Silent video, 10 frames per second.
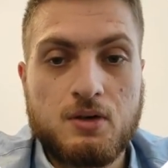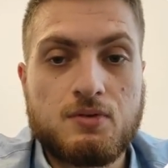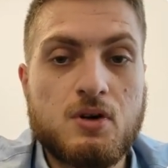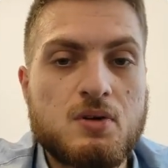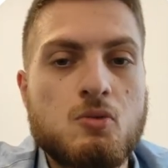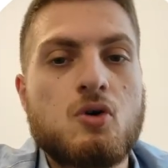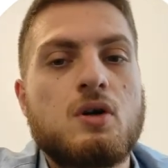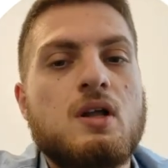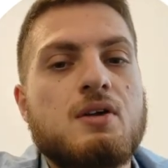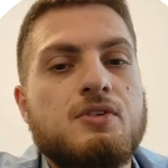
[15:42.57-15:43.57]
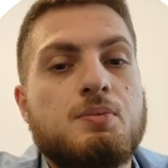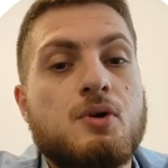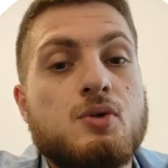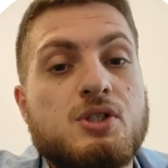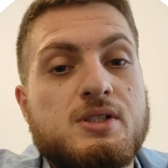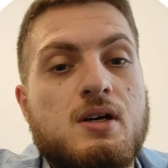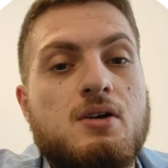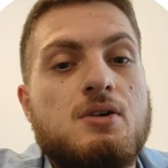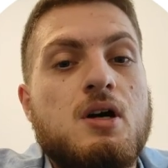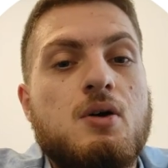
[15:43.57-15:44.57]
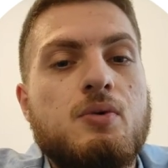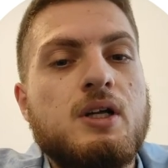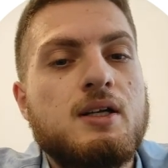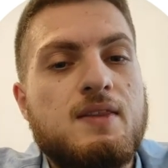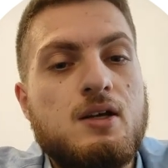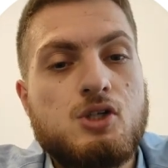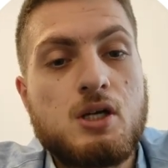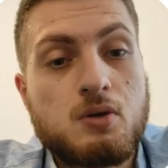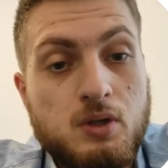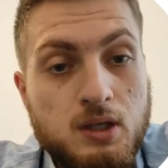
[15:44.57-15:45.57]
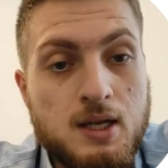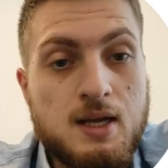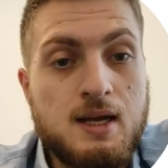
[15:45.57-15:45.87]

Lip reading: Furthermore, a lot of the approaches are not really that general